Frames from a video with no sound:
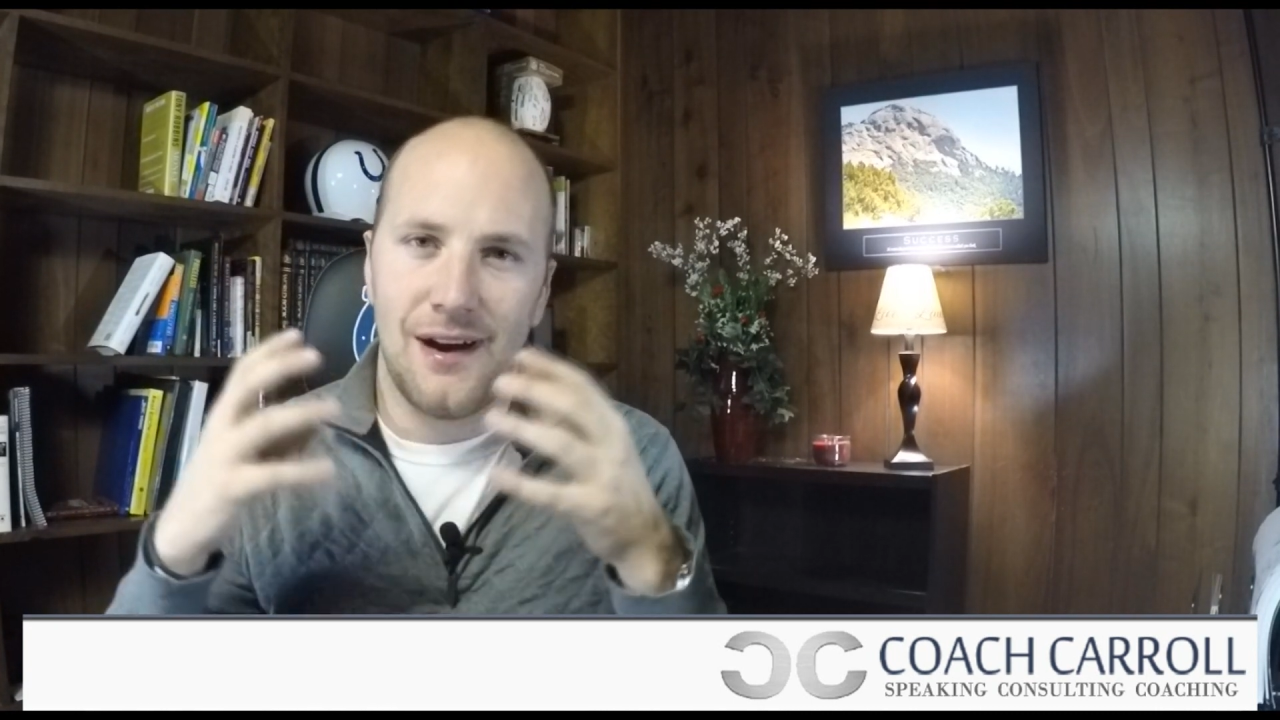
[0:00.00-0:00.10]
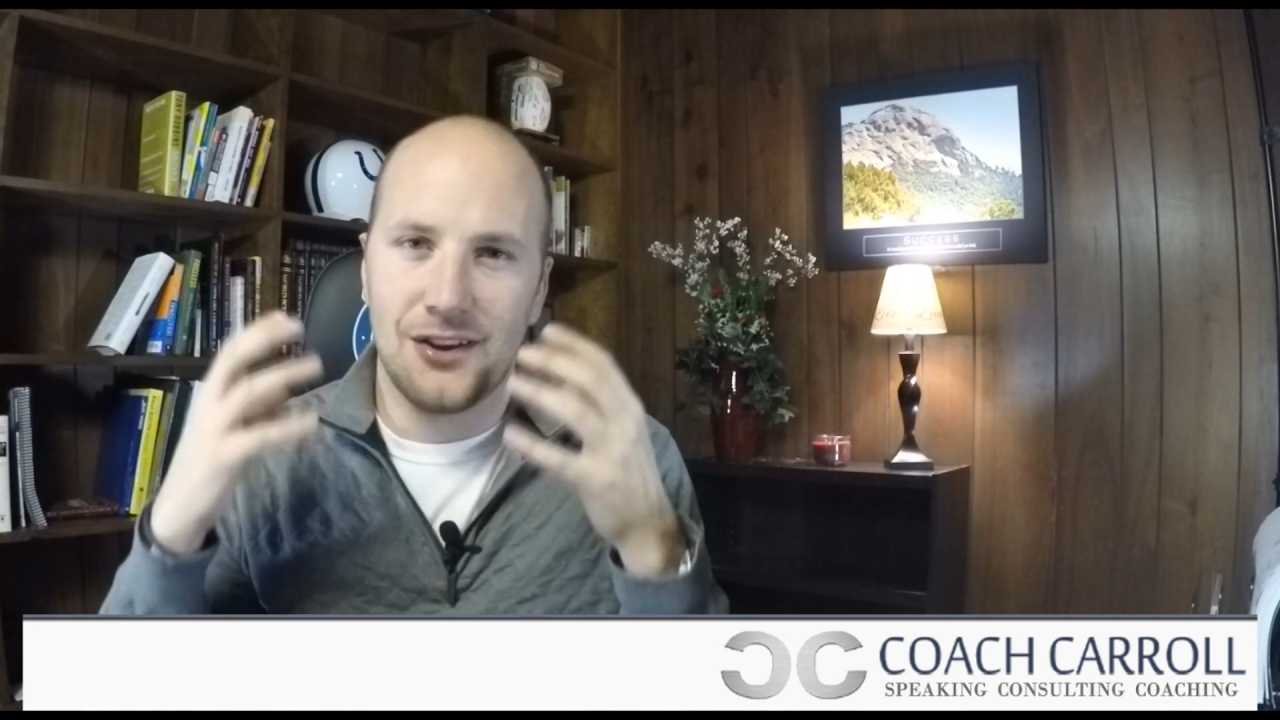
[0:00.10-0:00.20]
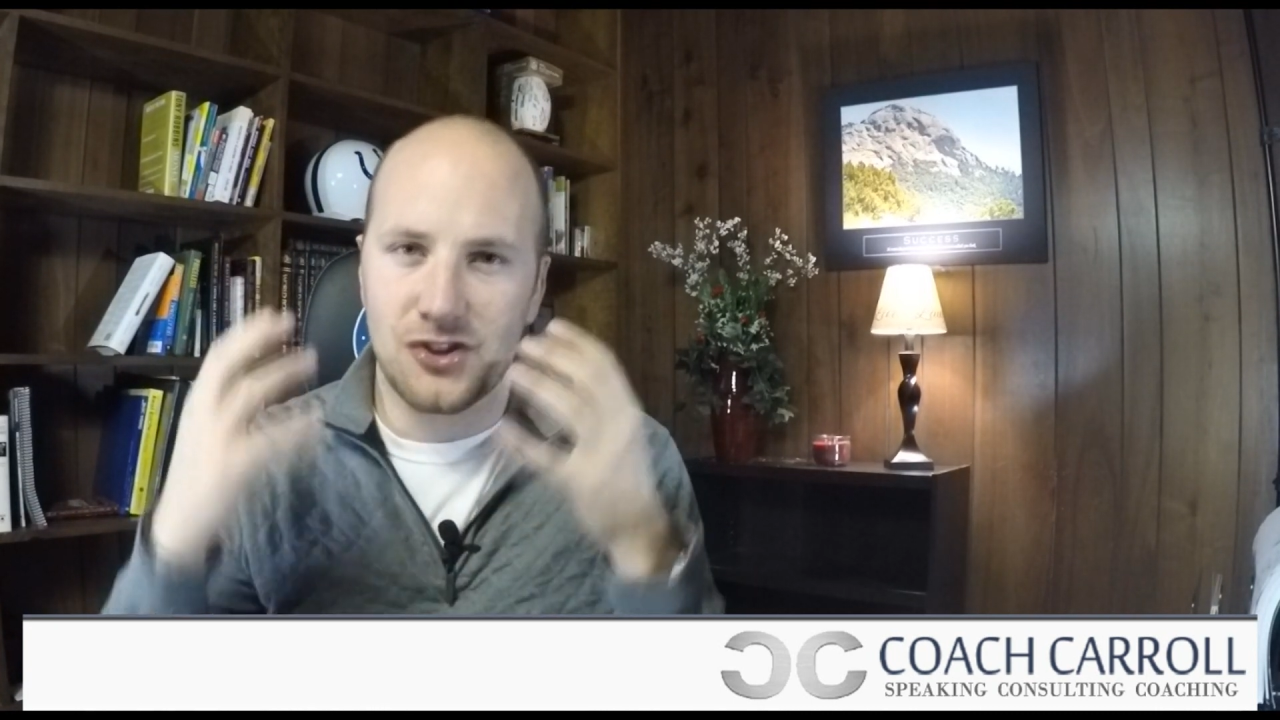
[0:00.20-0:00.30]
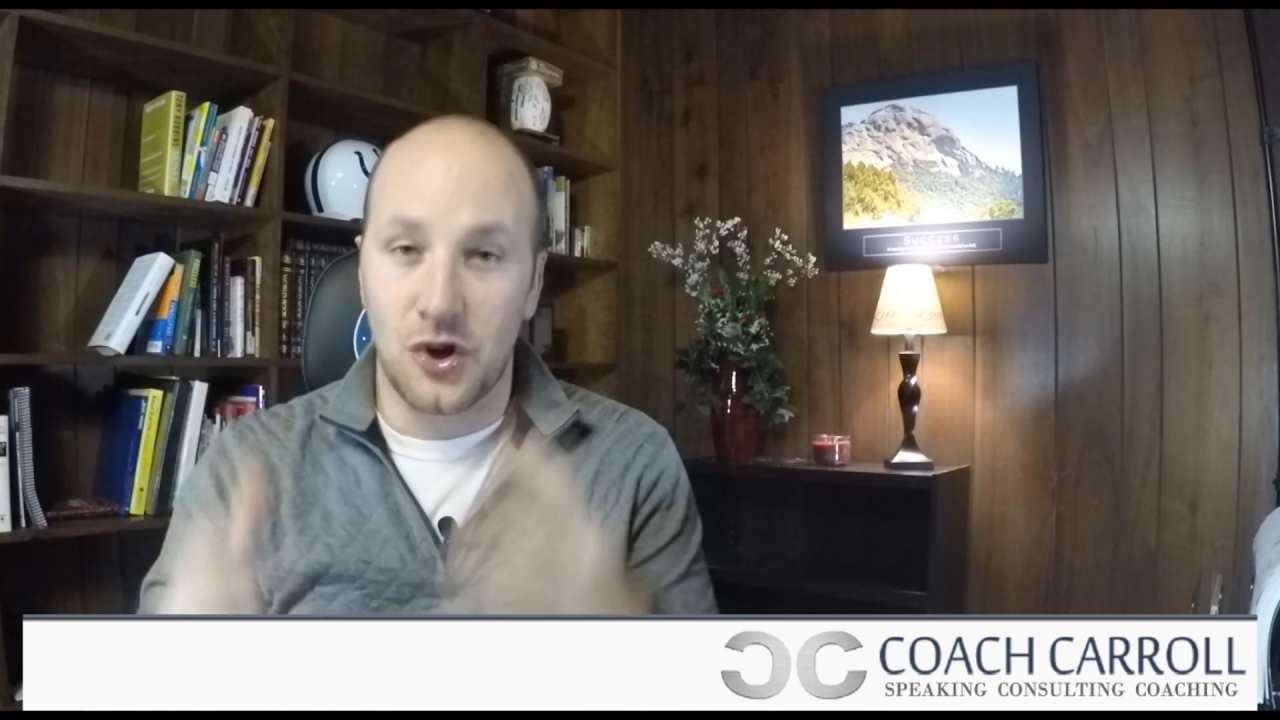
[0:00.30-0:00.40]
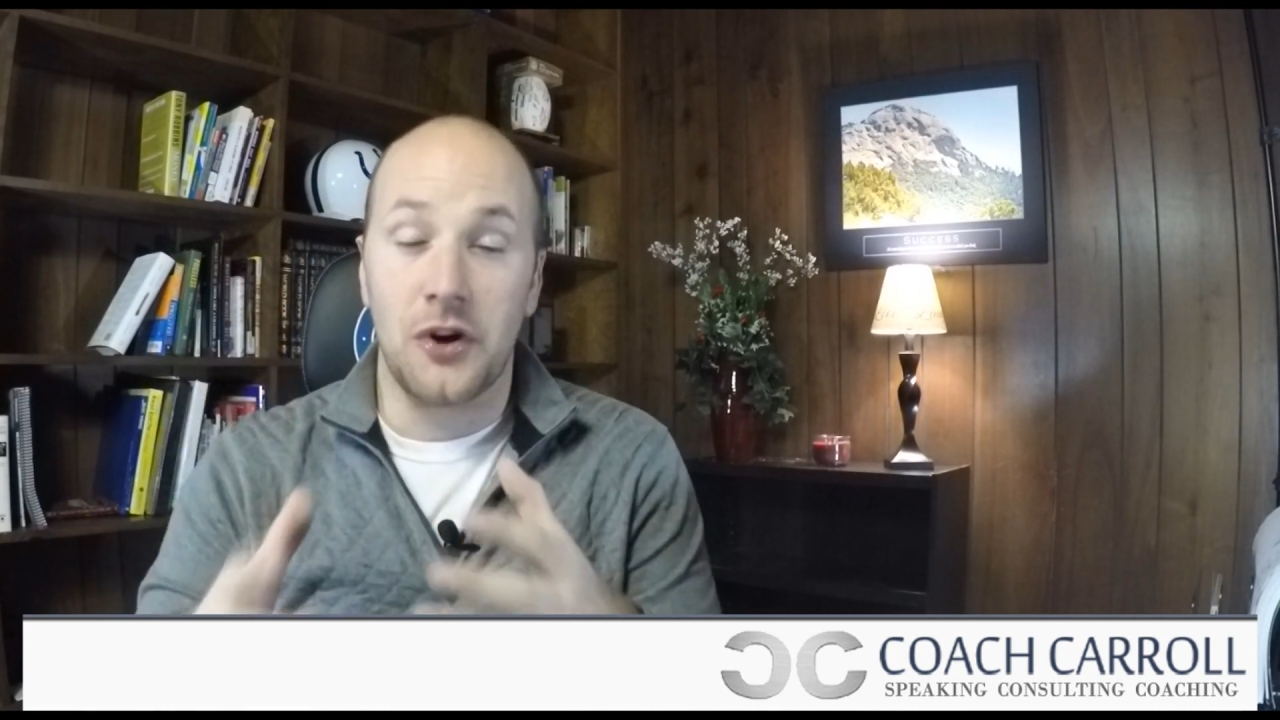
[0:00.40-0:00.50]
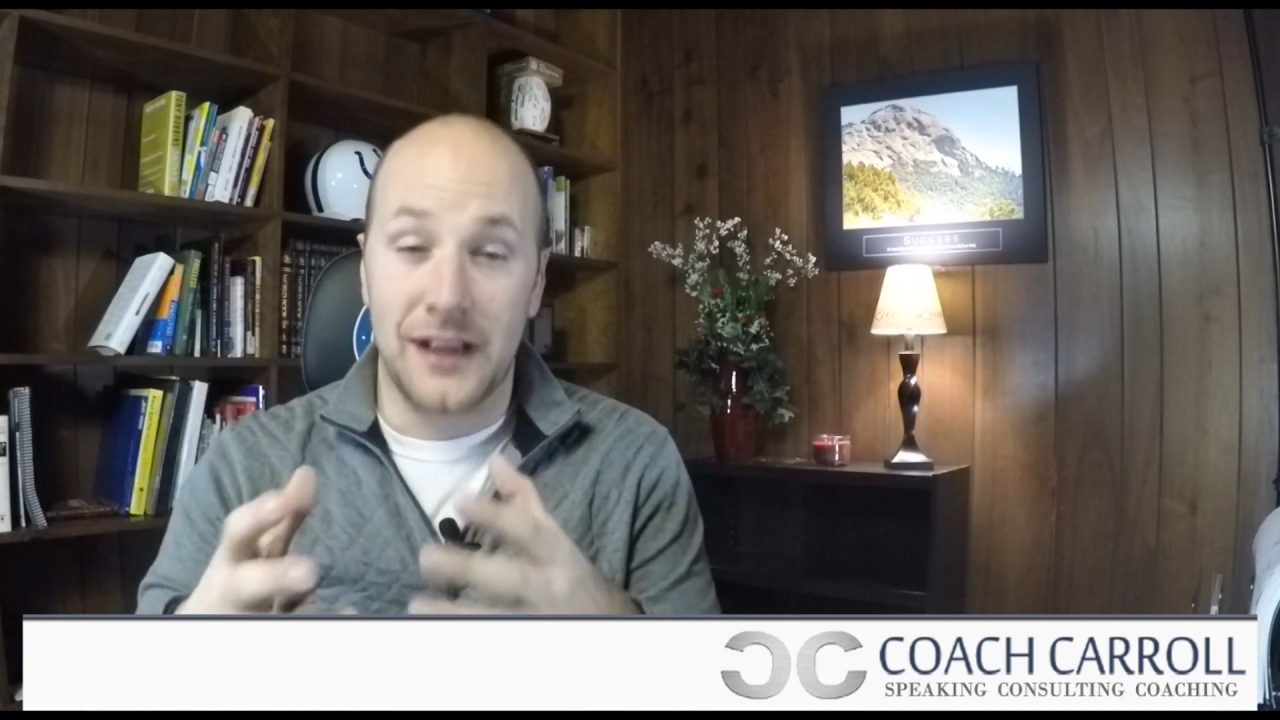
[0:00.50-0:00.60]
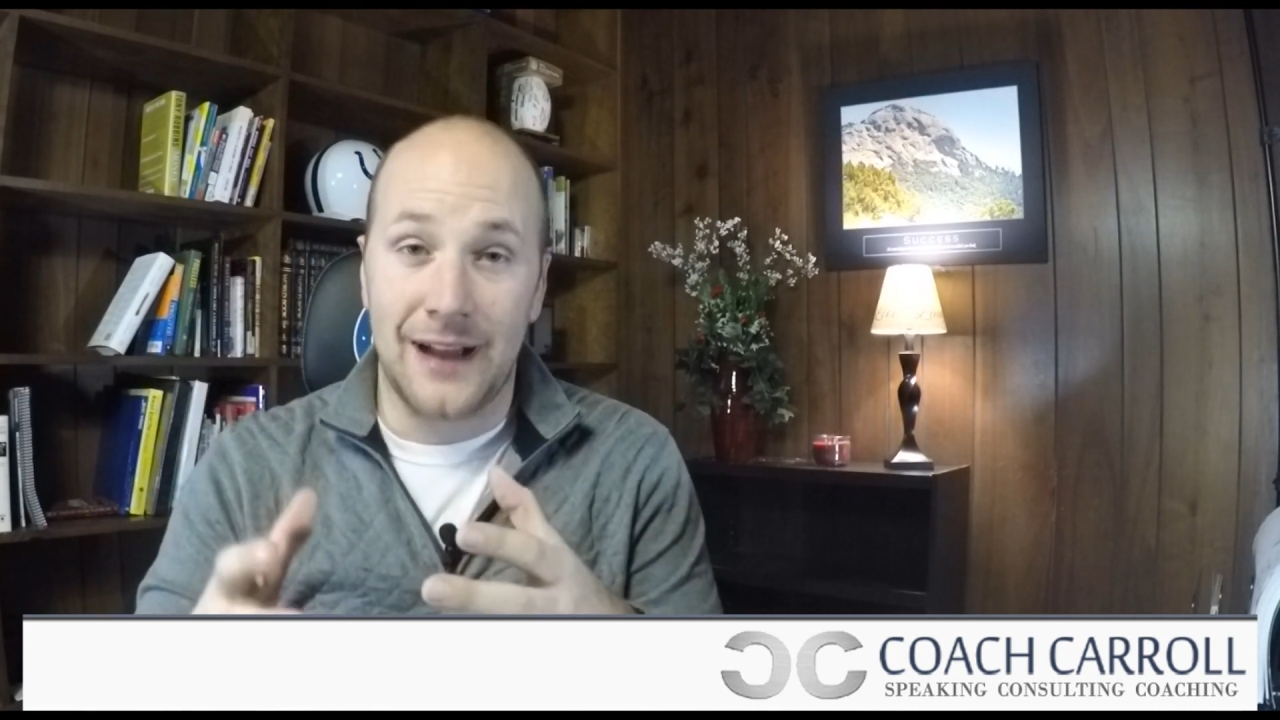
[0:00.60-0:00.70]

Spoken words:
starting